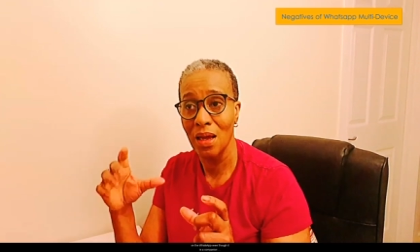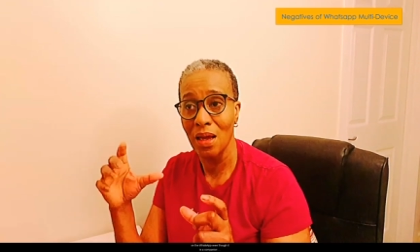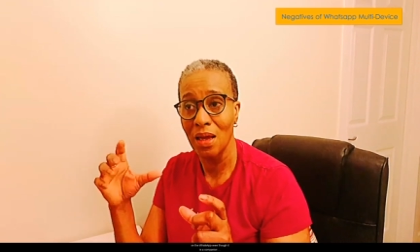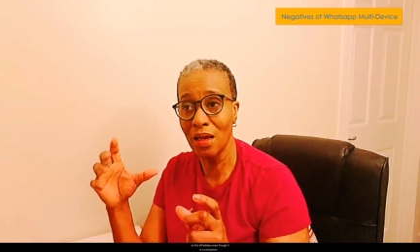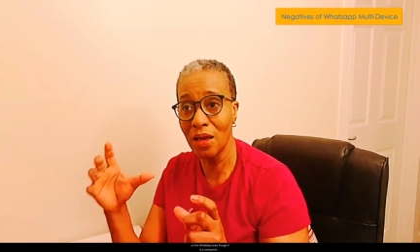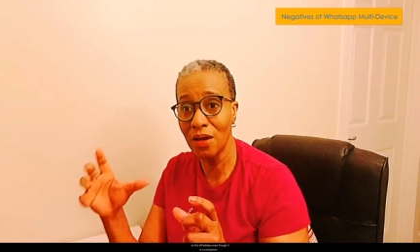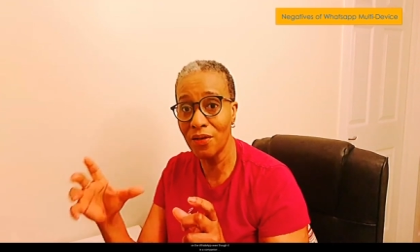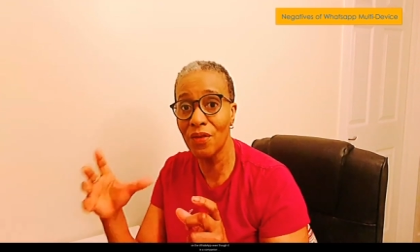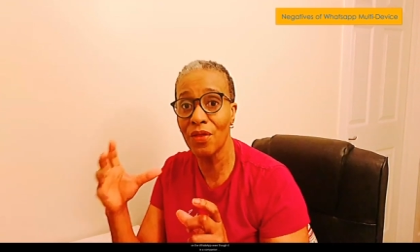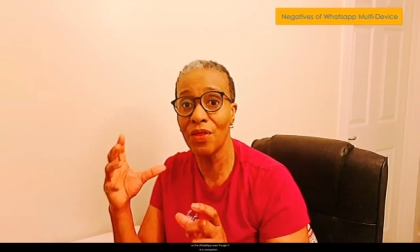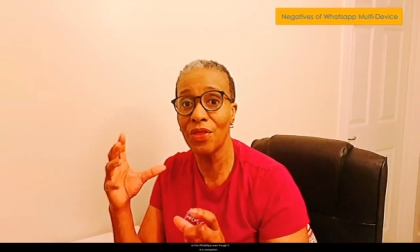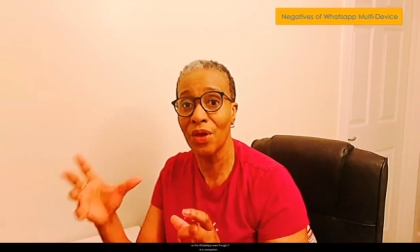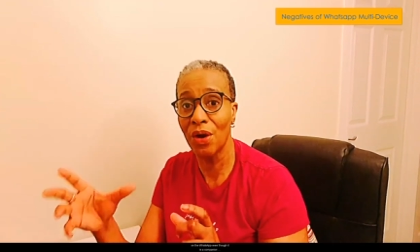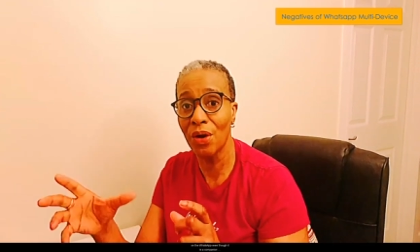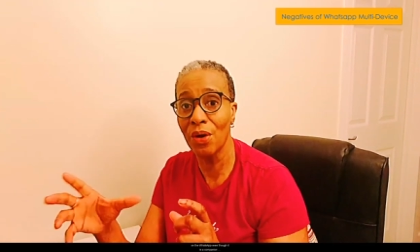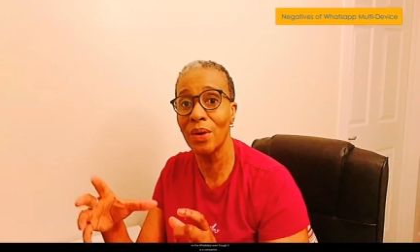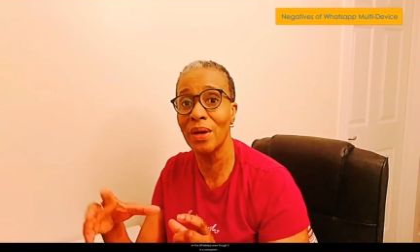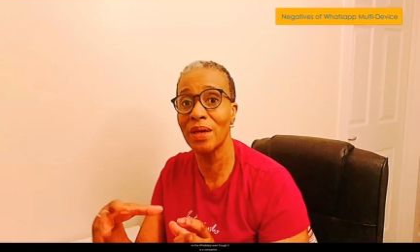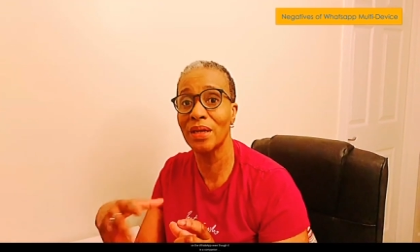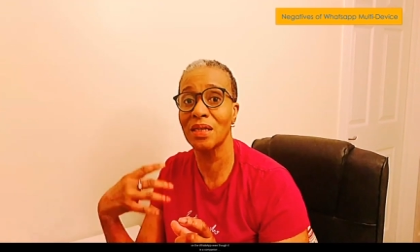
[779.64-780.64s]
even
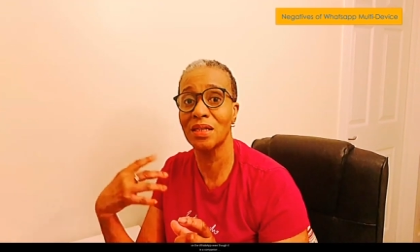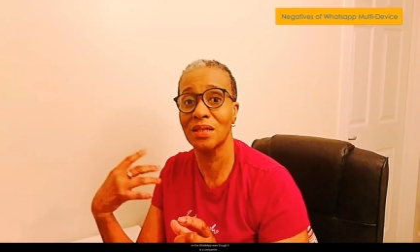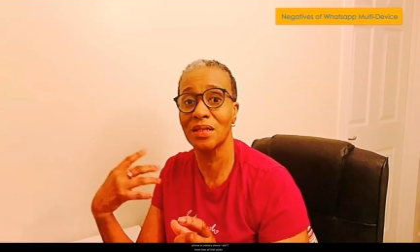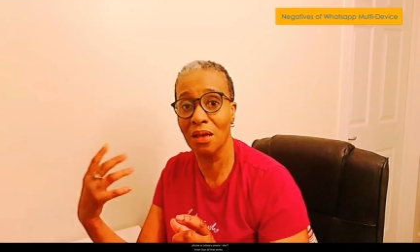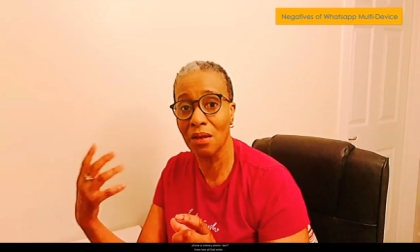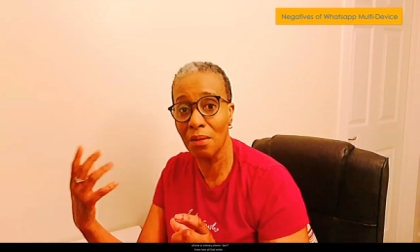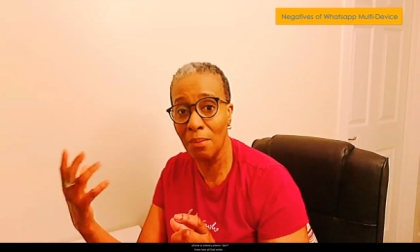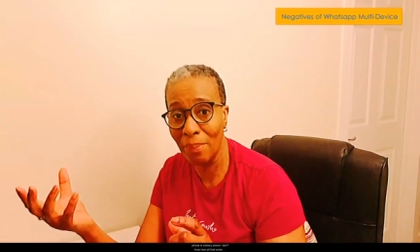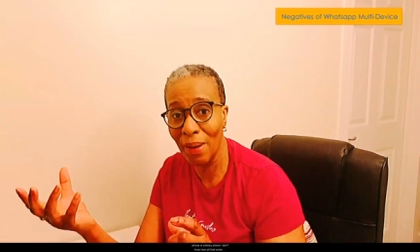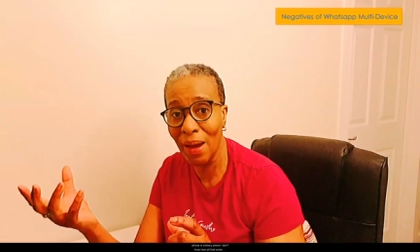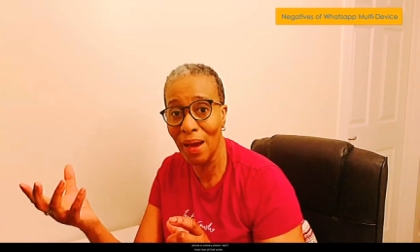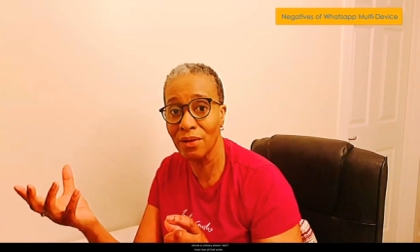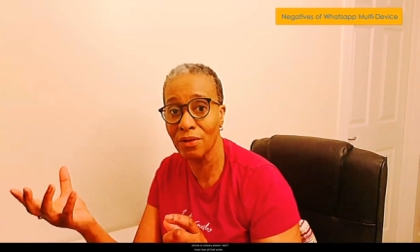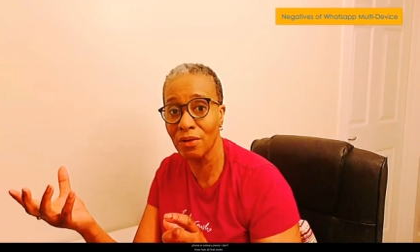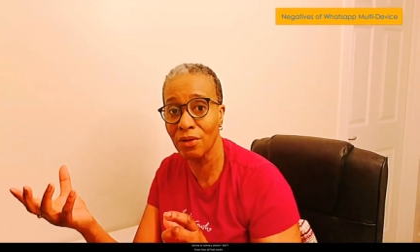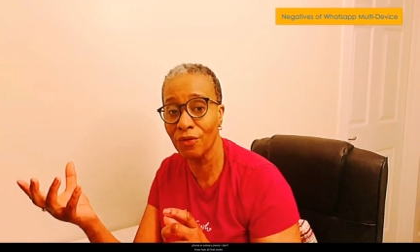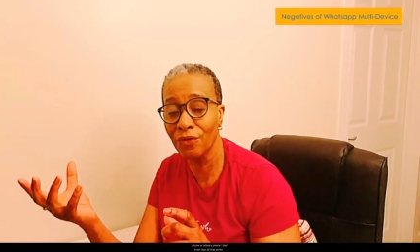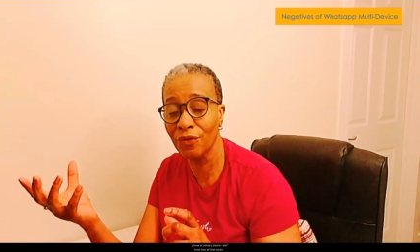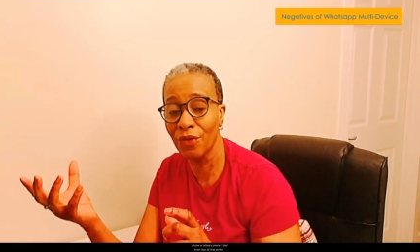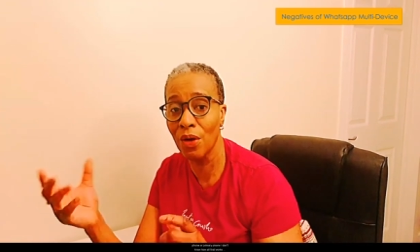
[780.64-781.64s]
though it is a
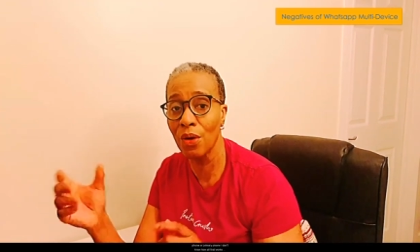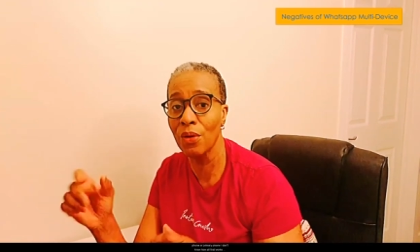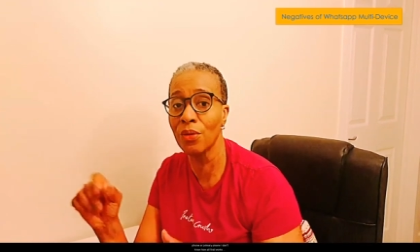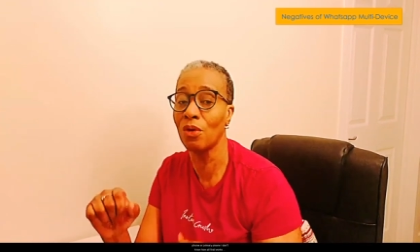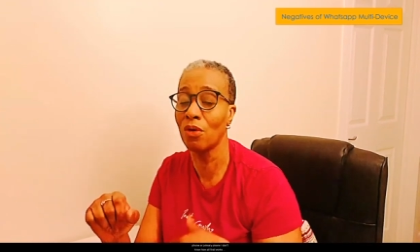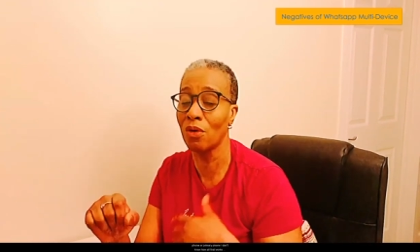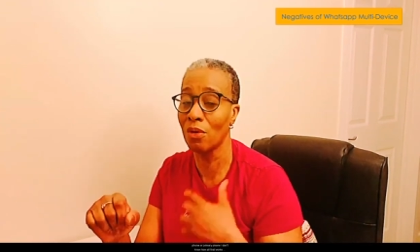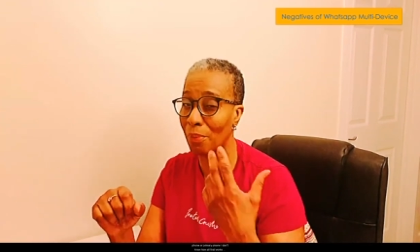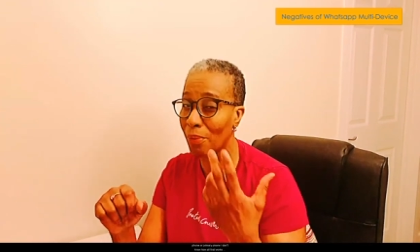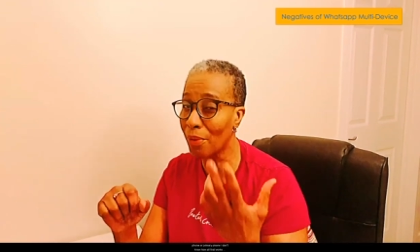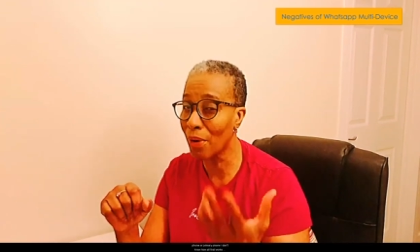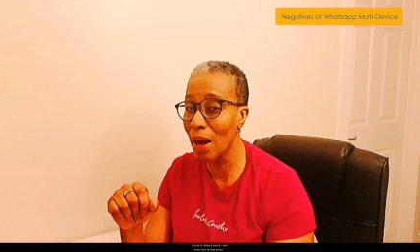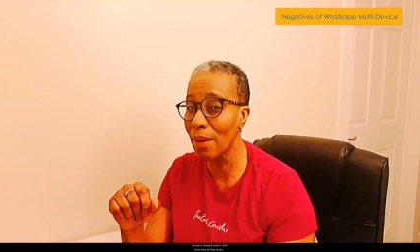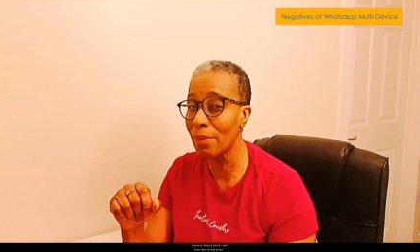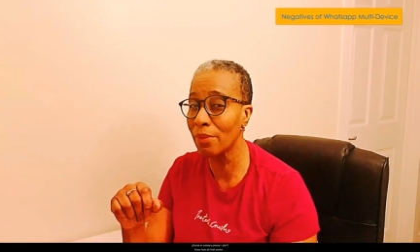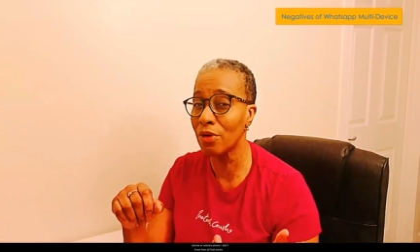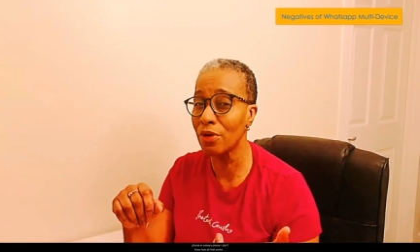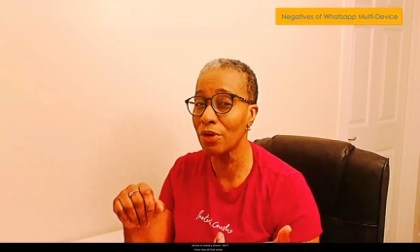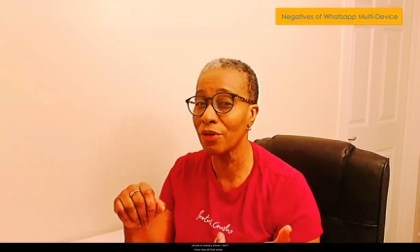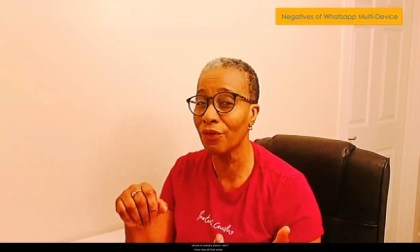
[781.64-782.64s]
companion phone or a
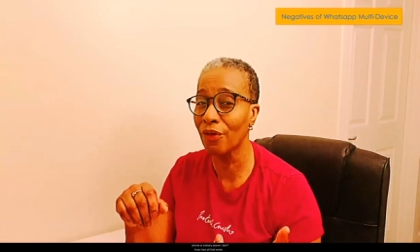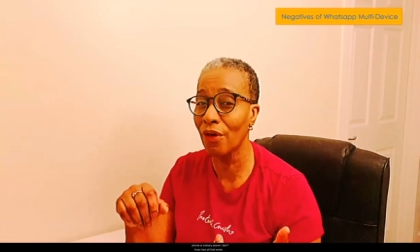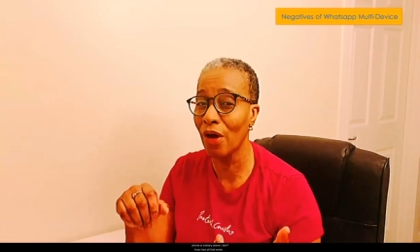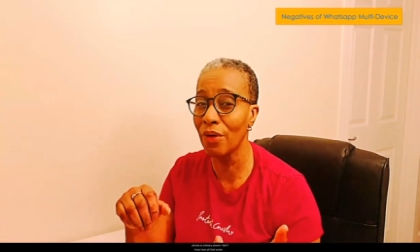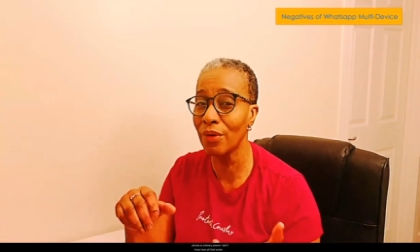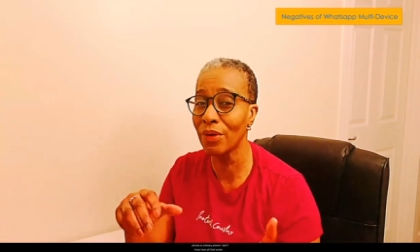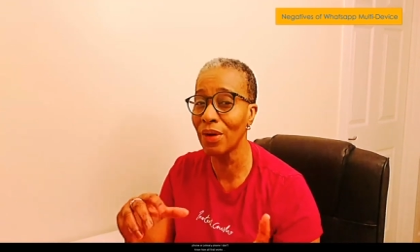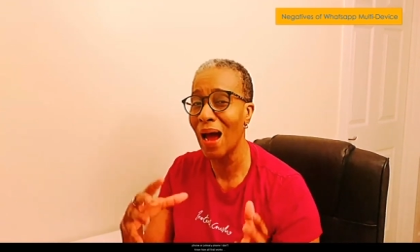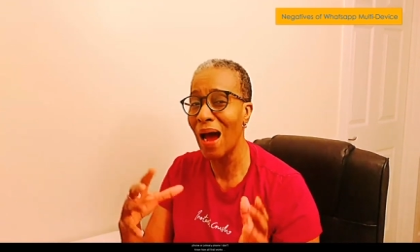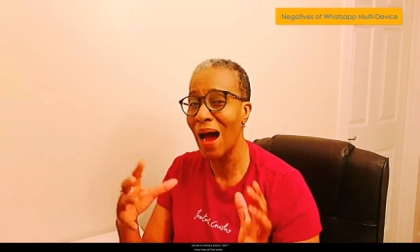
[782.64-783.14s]
primary phone?